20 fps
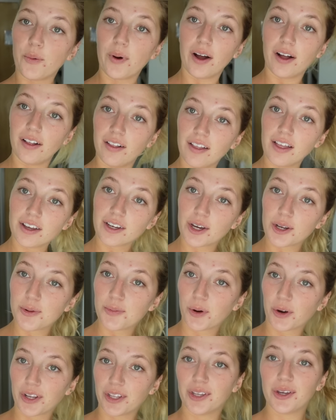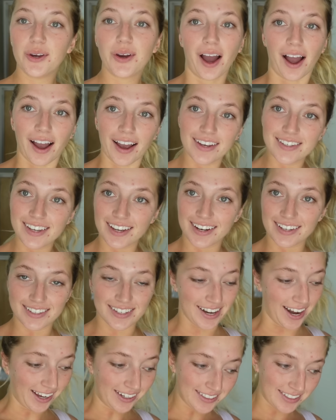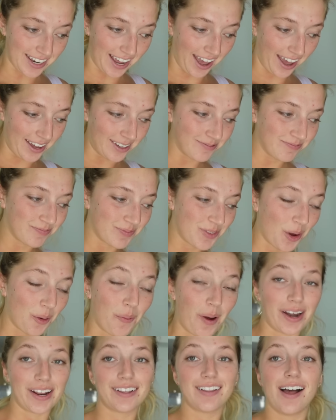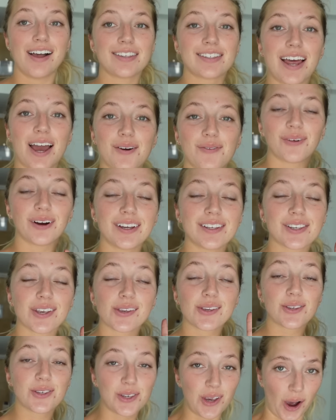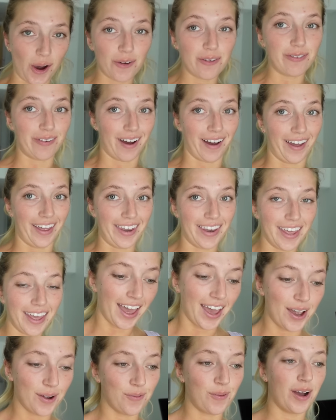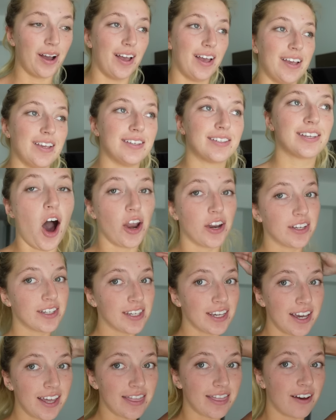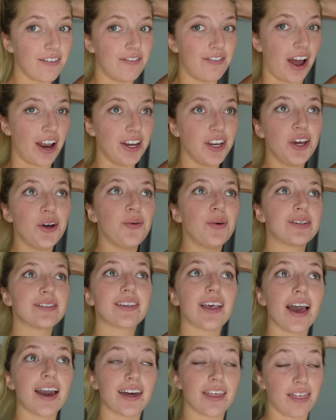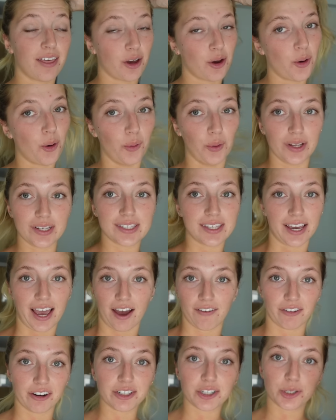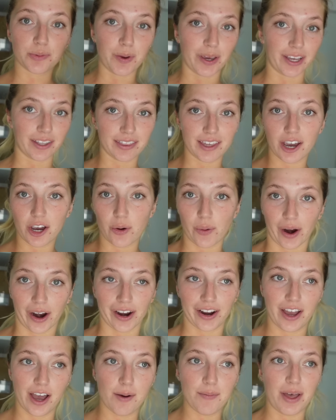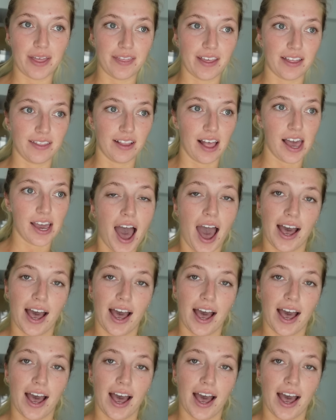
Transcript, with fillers: Well, good morning you guys. It is the next day. The wedding last night was so fun. It was, honestly, the venue was like the coolest thing ever, just being at the aquarium. And then like,